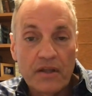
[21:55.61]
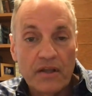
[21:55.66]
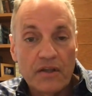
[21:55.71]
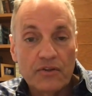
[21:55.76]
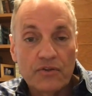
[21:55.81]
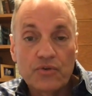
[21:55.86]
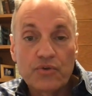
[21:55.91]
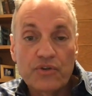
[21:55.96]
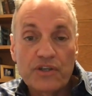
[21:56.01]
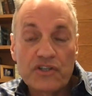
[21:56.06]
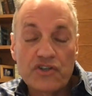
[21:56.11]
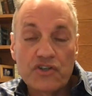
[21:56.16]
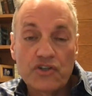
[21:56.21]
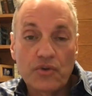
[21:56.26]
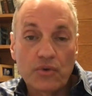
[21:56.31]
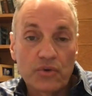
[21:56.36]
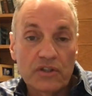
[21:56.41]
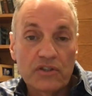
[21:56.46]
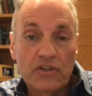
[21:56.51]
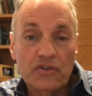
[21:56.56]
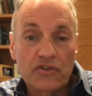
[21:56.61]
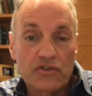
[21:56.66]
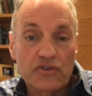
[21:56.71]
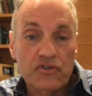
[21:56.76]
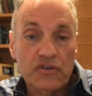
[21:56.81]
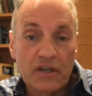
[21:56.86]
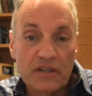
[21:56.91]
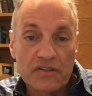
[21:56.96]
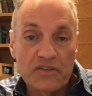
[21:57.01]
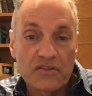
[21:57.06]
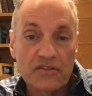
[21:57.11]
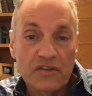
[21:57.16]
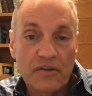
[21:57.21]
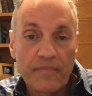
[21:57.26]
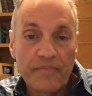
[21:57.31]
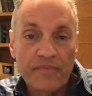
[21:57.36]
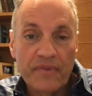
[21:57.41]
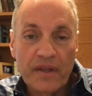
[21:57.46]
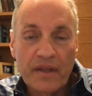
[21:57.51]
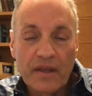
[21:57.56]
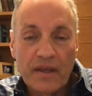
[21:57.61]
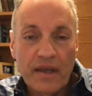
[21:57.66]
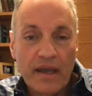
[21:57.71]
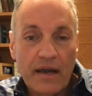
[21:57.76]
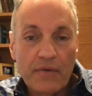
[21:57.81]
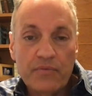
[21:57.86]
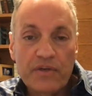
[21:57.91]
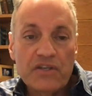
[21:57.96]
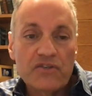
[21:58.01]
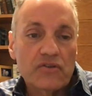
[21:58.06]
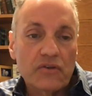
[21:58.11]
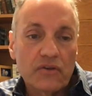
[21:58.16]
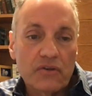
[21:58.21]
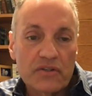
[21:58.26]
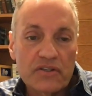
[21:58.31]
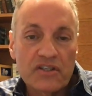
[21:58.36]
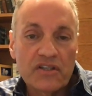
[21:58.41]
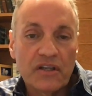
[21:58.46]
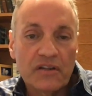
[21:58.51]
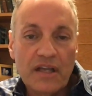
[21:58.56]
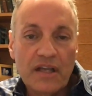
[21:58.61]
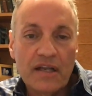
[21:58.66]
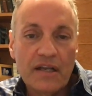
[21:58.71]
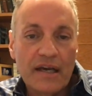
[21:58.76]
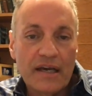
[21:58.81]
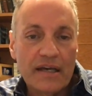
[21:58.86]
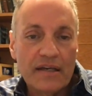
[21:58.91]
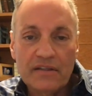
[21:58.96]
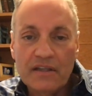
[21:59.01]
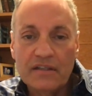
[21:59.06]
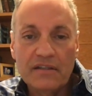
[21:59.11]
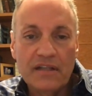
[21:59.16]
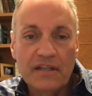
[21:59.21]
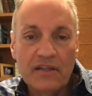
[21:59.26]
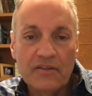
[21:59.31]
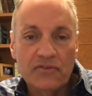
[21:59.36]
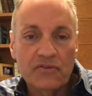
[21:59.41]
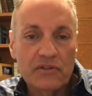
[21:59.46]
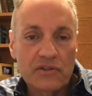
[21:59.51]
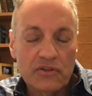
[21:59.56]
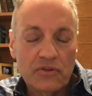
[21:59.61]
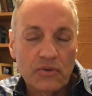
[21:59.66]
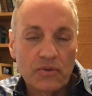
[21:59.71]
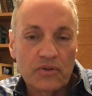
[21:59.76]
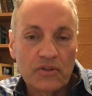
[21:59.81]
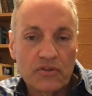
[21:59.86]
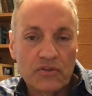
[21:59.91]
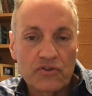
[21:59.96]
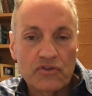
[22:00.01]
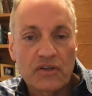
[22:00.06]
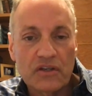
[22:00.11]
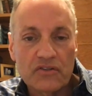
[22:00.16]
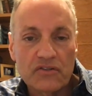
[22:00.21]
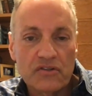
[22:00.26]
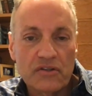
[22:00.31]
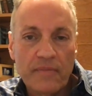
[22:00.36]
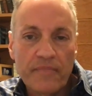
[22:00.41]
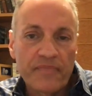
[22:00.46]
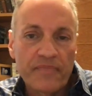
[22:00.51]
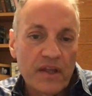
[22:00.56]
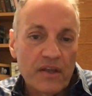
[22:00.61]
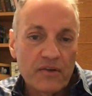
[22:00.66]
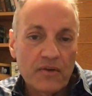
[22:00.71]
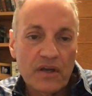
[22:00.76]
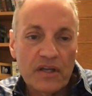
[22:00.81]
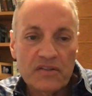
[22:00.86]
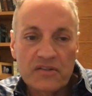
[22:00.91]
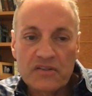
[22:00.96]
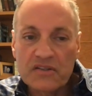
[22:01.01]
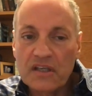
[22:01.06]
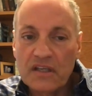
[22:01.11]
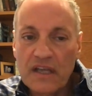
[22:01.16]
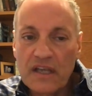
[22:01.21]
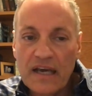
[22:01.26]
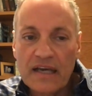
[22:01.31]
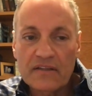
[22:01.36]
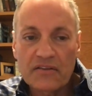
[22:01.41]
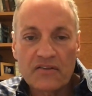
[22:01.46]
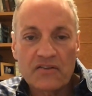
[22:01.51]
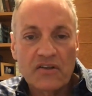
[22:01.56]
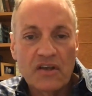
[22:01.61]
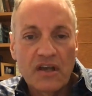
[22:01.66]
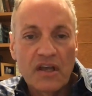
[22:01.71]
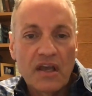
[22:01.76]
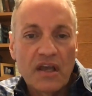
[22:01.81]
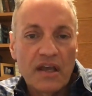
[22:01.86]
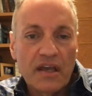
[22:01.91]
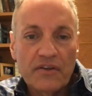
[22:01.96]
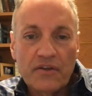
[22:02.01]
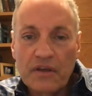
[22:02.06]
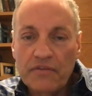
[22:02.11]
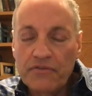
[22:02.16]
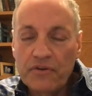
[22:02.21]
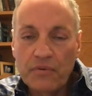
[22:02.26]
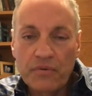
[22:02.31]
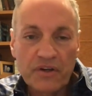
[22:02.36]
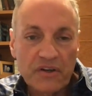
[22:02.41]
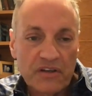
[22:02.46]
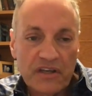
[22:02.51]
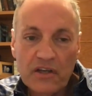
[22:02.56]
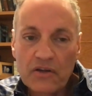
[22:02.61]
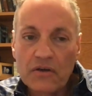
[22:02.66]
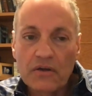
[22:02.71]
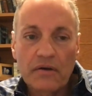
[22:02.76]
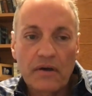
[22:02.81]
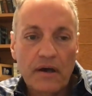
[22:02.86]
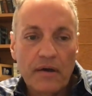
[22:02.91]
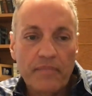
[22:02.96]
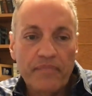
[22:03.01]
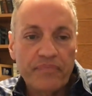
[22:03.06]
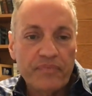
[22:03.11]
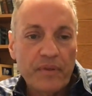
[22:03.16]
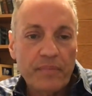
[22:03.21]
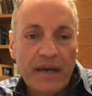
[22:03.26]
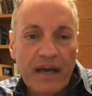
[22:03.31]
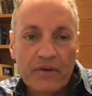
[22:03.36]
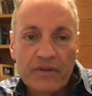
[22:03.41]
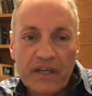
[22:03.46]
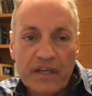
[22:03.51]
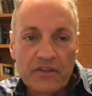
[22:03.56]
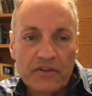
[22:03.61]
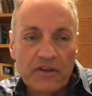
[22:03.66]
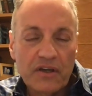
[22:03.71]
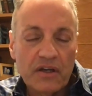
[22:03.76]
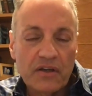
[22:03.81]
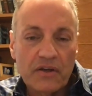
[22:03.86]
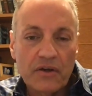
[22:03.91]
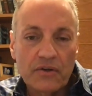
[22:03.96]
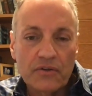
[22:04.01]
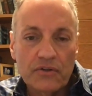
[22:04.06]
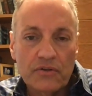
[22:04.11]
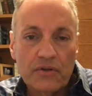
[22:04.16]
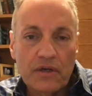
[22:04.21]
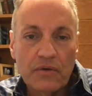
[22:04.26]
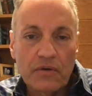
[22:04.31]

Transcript: to restore the trust. And we saw Sunday night, it didn't restore the trust. You can see that if you want to read about it, you can go to our